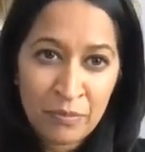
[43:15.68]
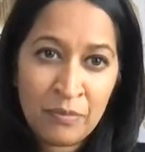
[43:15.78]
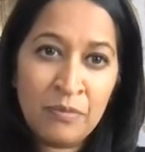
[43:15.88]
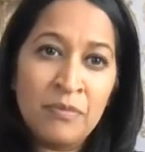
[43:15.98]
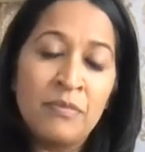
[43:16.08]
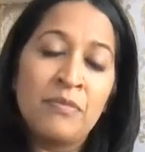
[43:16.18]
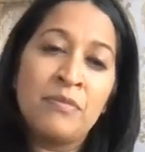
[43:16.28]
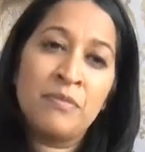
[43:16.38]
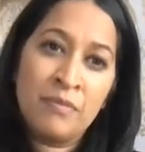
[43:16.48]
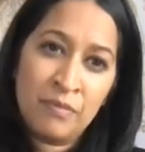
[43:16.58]

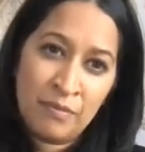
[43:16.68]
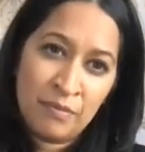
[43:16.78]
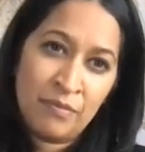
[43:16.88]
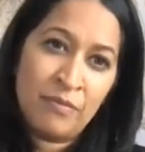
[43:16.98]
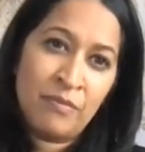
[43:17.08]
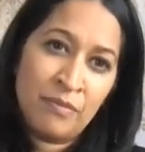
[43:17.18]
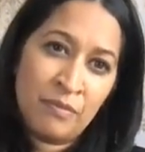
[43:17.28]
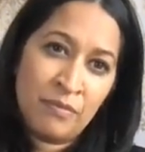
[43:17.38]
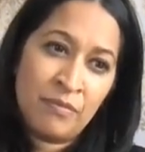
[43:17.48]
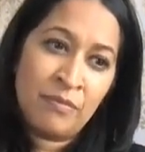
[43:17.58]

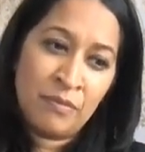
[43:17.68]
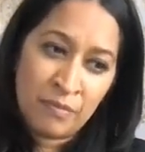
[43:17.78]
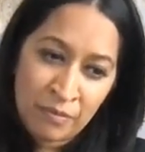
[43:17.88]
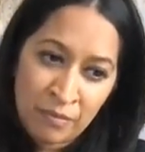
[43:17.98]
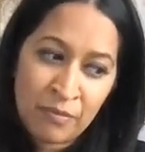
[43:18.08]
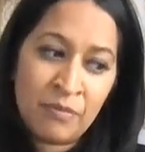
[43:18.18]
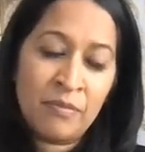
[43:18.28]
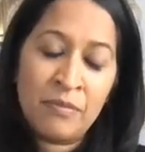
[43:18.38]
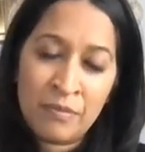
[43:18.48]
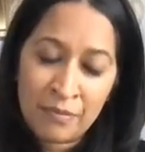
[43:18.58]

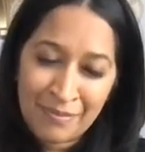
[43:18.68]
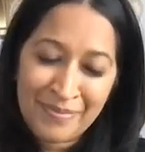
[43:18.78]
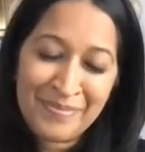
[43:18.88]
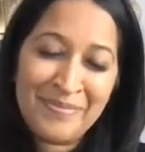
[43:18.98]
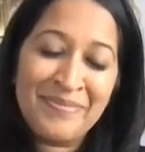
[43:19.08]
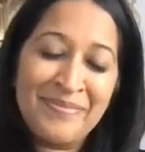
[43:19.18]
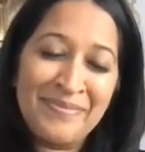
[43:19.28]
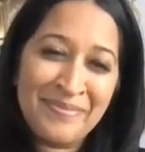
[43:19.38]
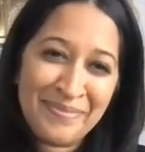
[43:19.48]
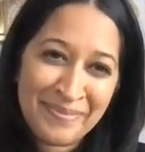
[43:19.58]

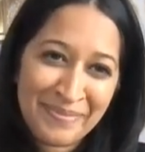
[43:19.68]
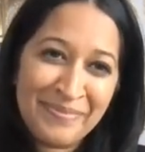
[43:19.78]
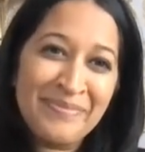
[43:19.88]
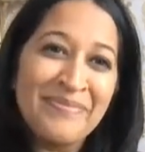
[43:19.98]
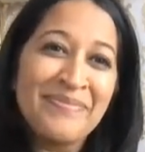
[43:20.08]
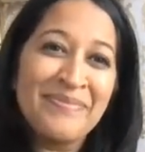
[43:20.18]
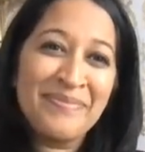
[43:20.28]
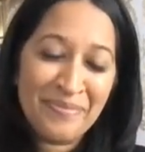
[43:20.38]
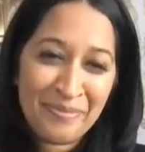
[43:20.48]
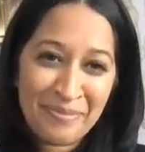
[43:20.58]

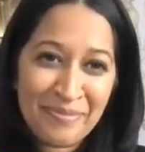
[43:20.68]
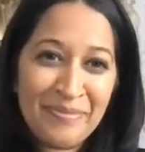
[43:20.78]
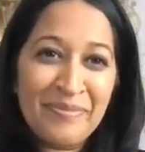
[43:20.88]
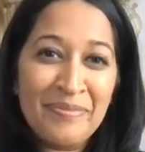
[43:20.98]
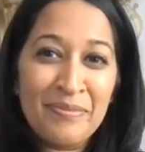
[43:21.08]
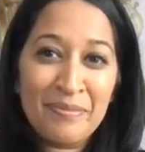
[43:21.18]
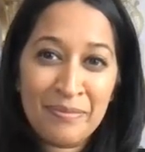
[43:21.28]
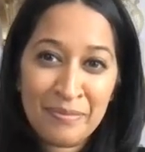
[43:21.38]
[no speech]